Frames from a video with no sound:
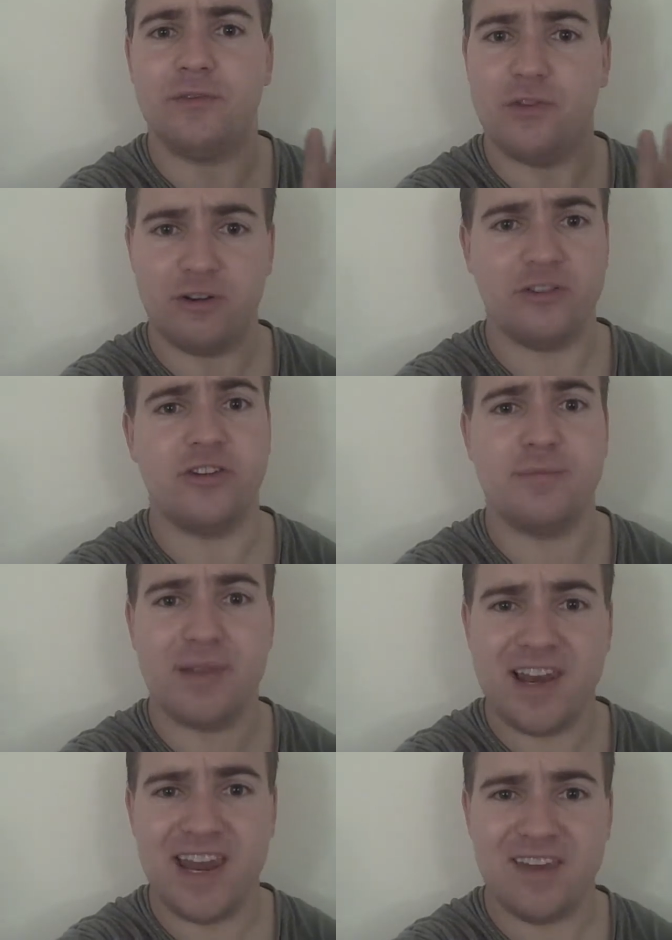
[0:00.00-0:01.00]
for us to
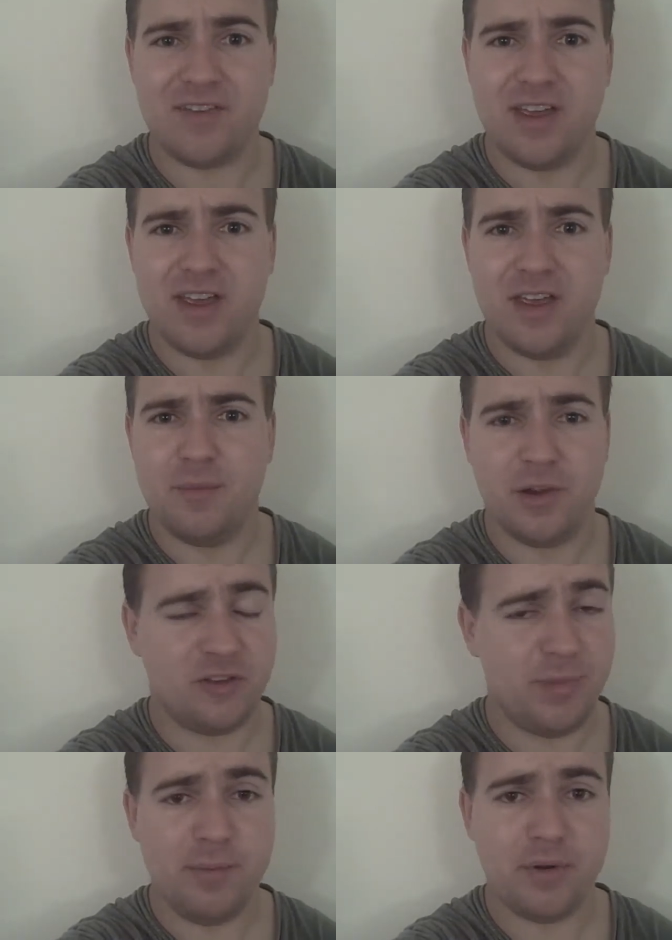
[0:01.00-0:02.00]
believe
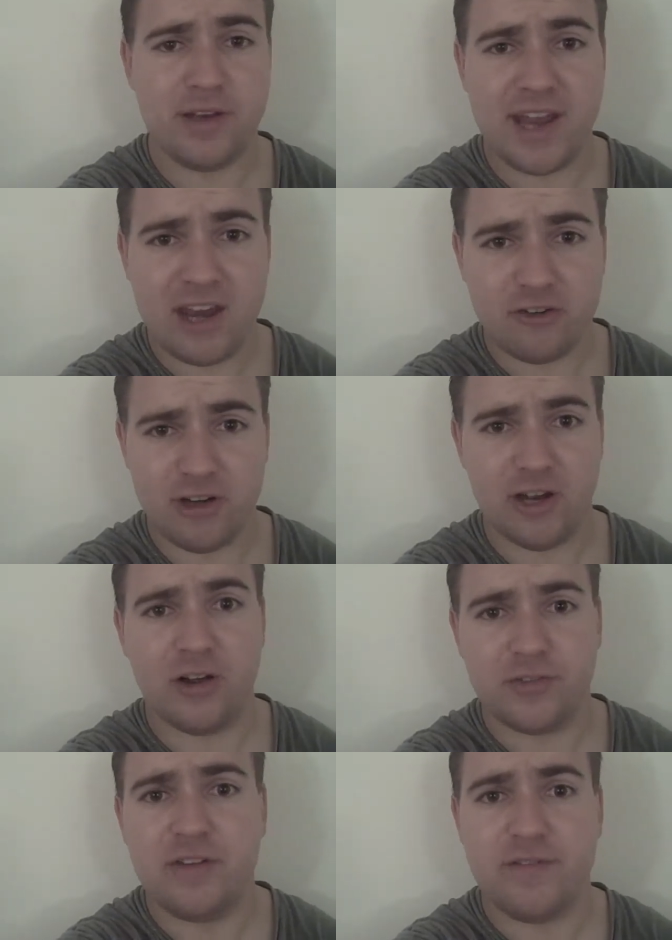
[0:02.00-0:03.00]
because people are naturally
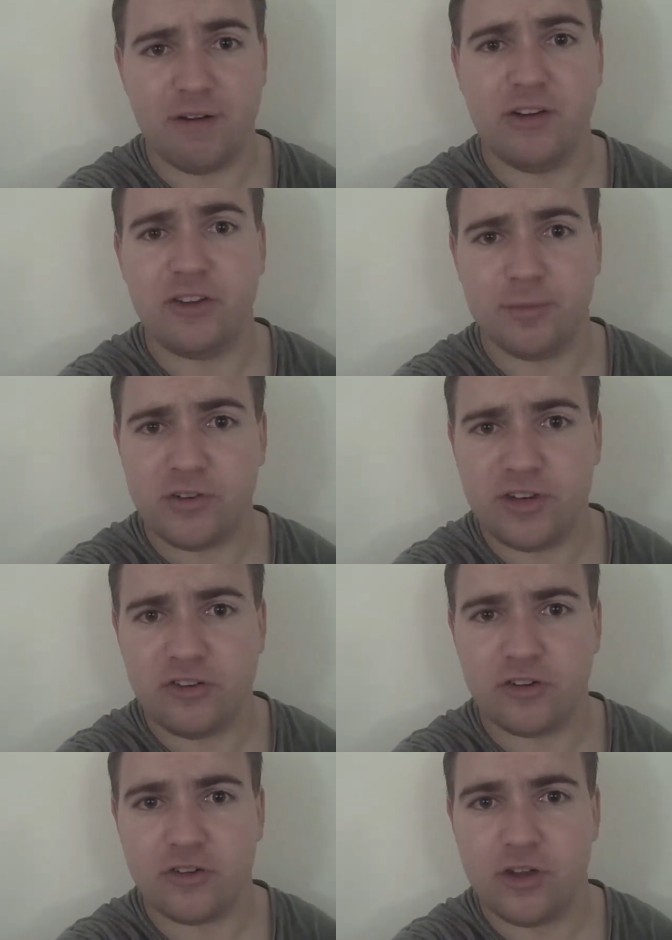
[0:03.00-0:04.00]
often very
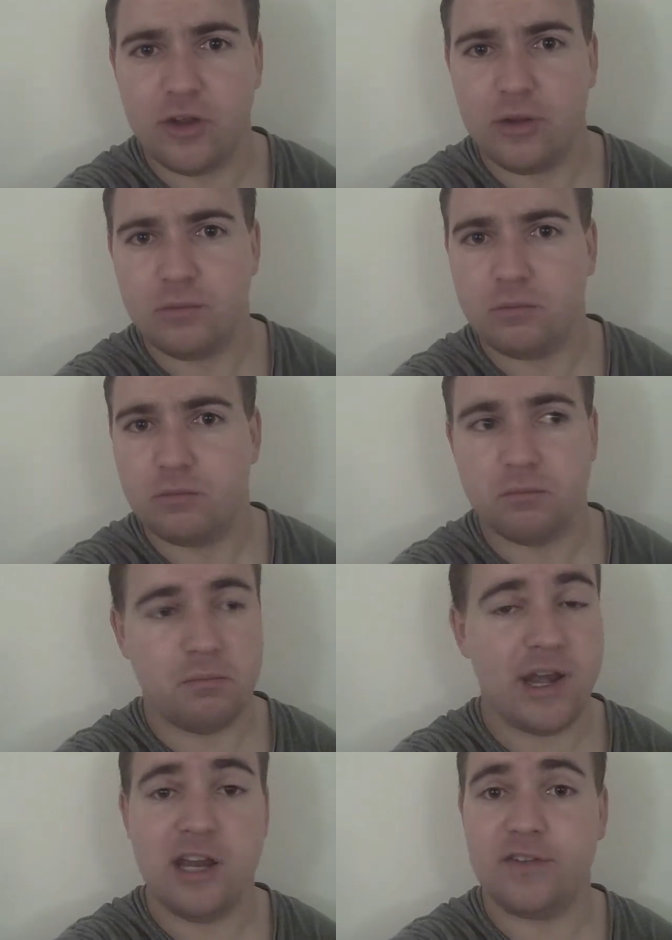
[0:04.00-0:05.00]
superstitious.
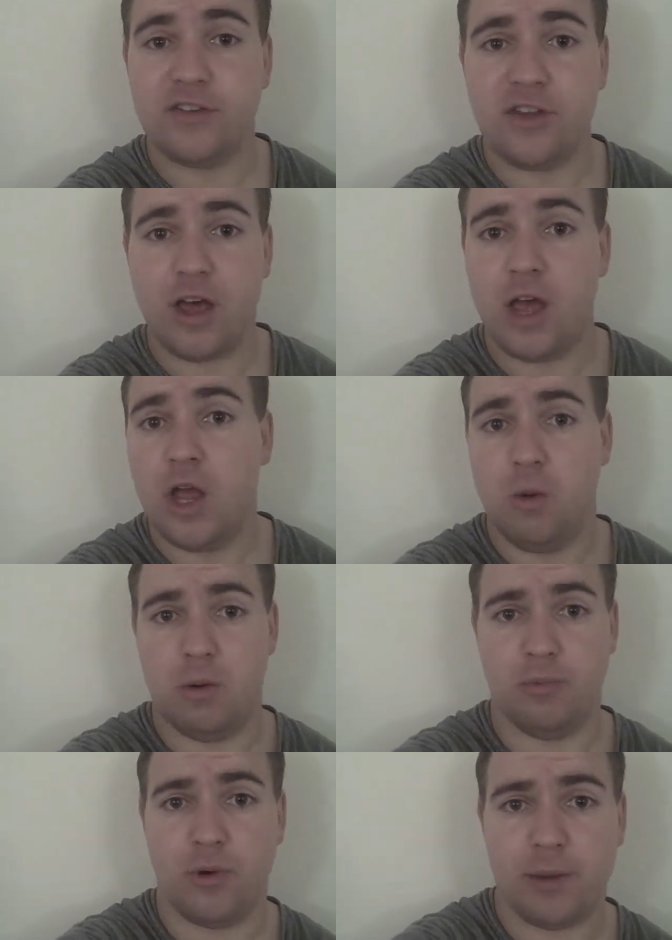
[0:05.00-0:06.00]
Many of us are.
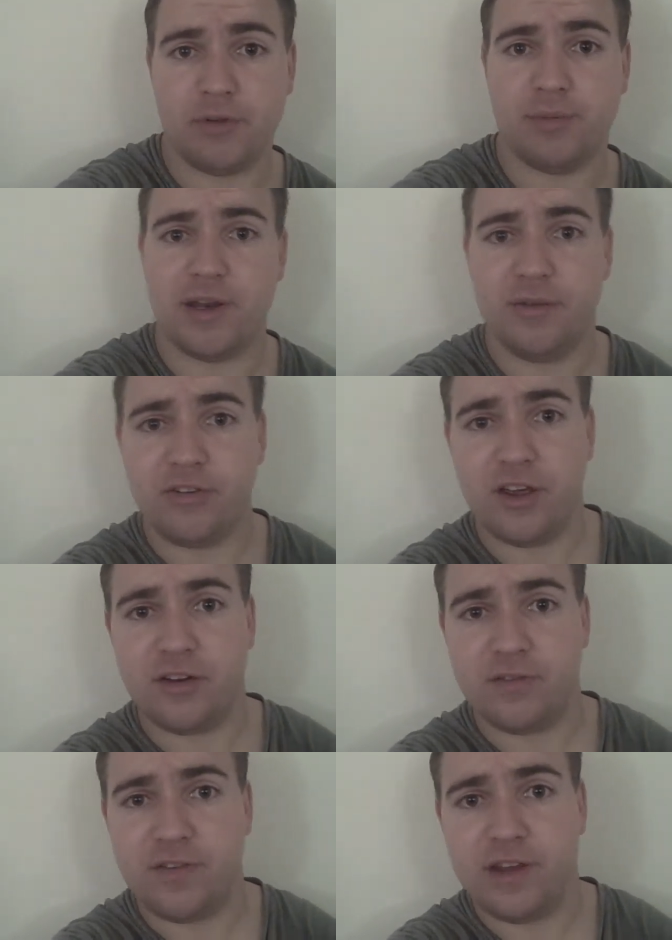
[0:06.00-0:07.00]
We're brought up to believe
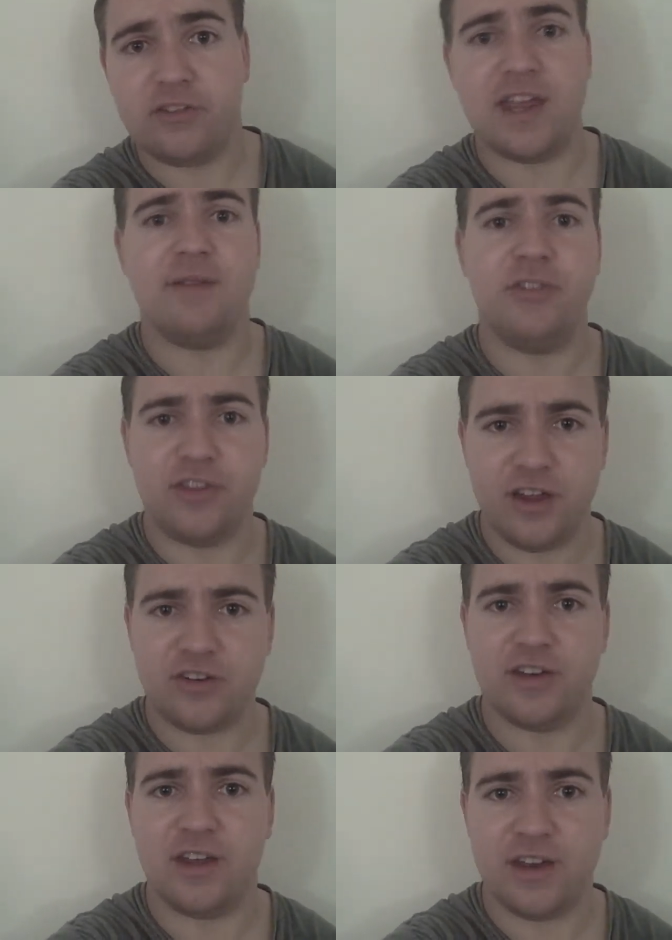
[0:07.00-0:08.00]
certain things, to have
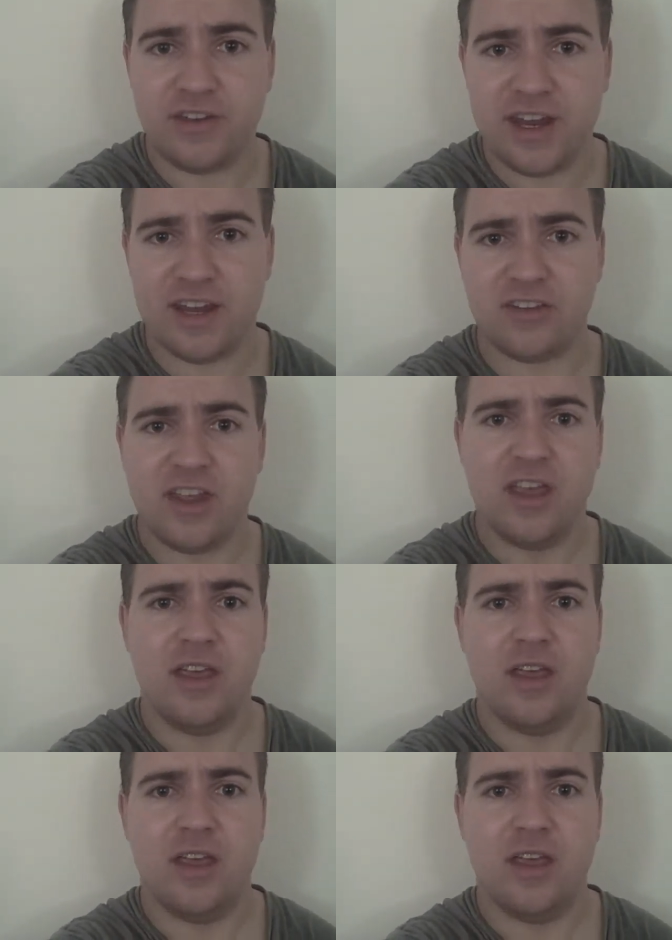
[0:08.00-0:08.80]
certain ideas.